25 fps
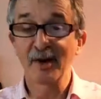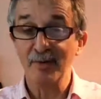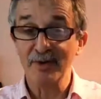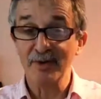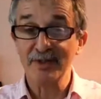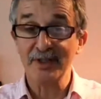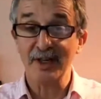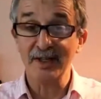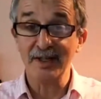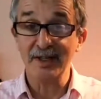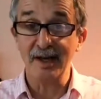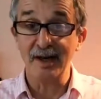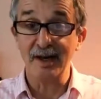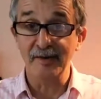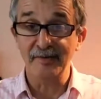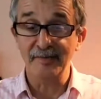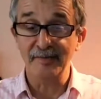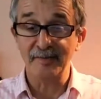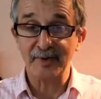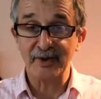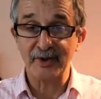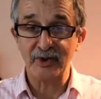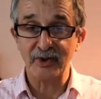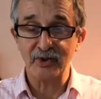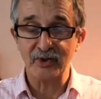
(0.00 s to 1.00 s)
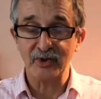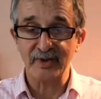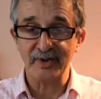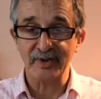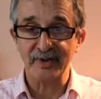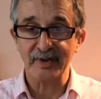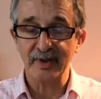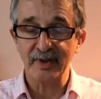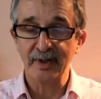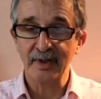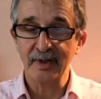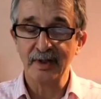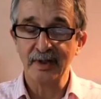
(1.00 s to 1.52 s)
which I love
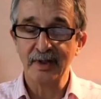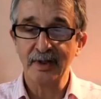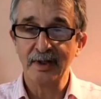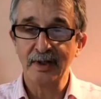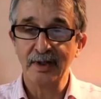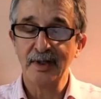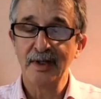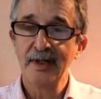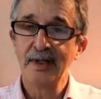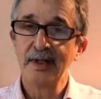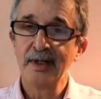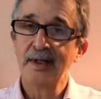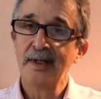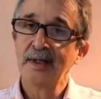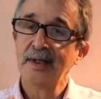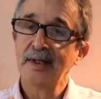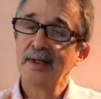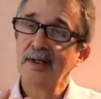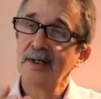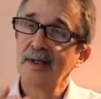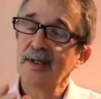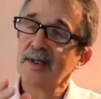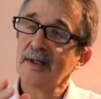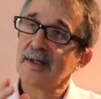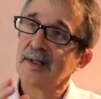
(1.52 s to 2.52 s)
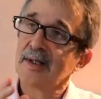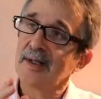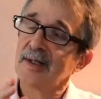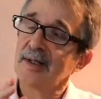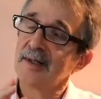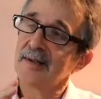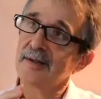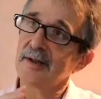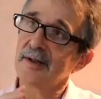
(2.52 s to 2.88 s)
because that's